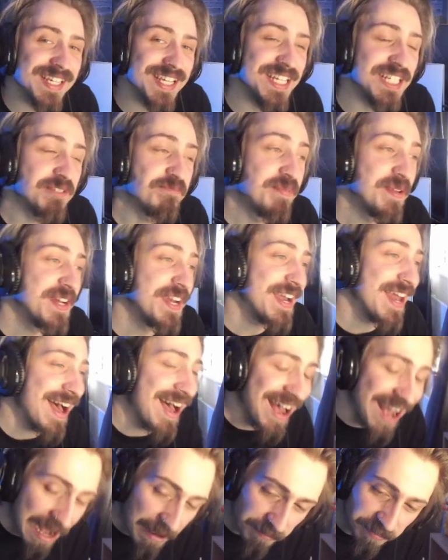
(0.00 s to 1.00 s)
it's been an
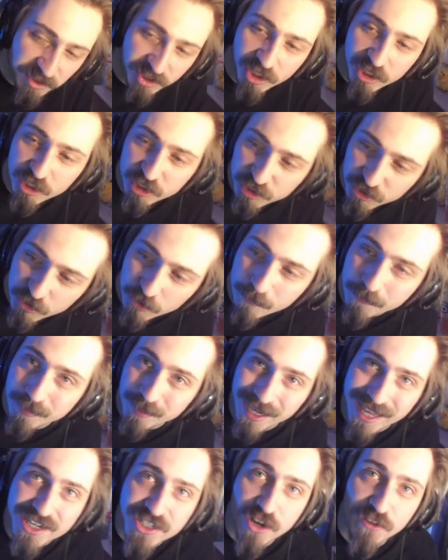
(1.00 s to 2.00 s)
absolute
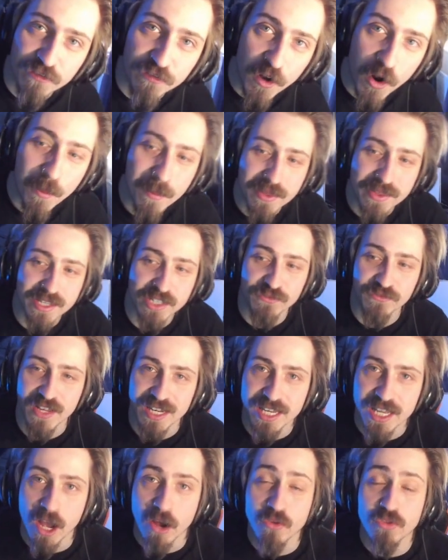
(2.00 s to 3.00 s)
pleasure filming this
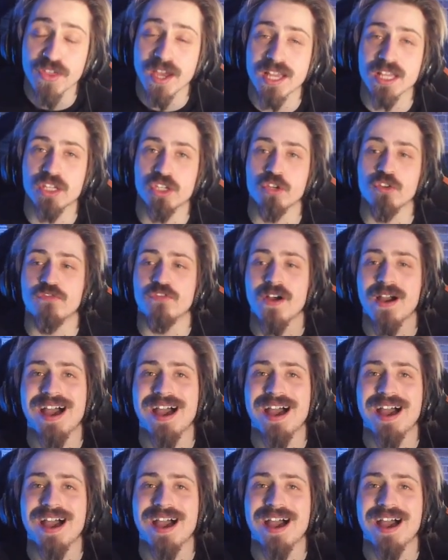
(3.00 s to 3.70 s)
video. Thank you for